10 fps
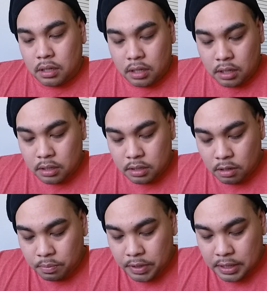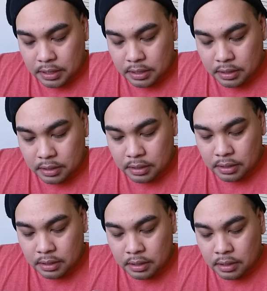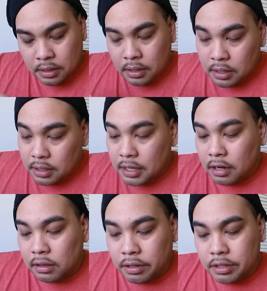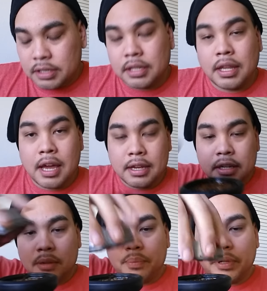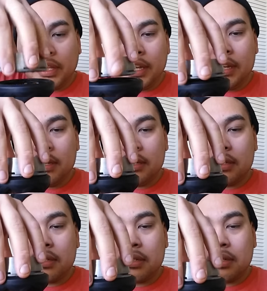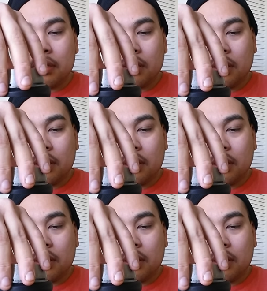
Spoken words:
Okay, let's hope we can get our Lotus to lock into place.